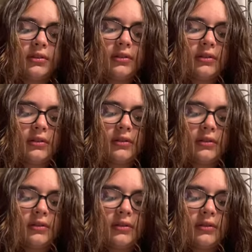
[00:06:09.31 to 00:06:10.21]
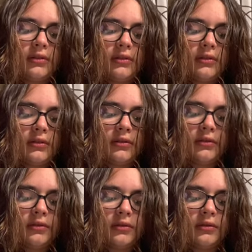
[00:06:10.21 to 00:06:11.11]

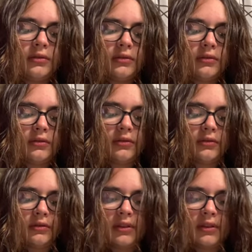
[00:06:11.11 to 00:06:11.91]
(no one is talking)